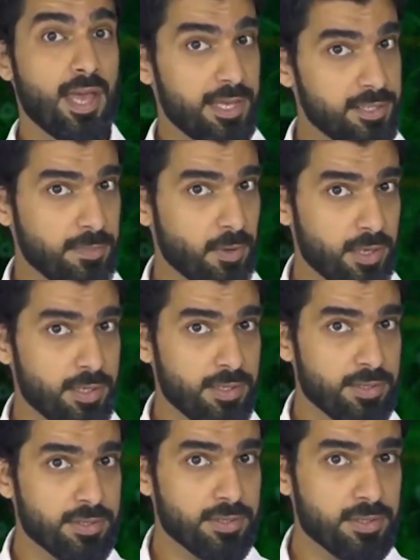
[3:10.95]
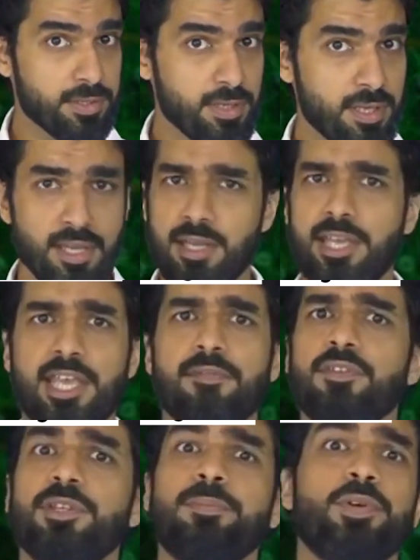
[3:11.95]
antibodies,
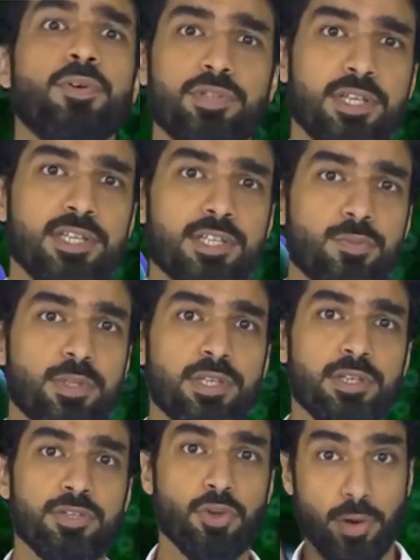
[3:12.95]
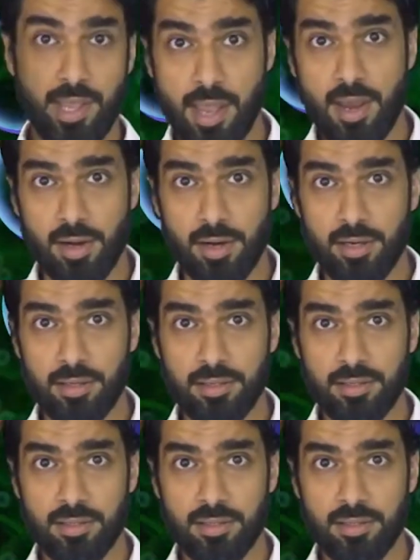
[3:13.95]
even the proteins within your hair